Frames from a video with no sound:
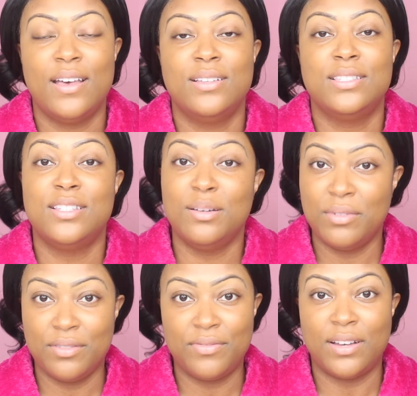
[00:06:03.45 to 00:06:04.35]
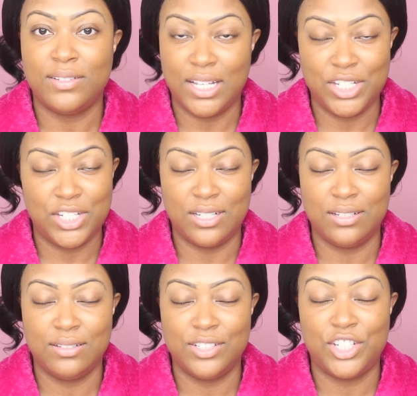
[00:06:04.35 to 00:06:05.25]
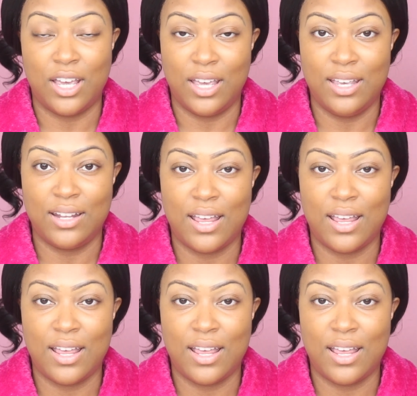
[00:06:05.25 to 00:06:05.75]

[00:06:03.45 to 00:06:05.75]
summer foundation shade.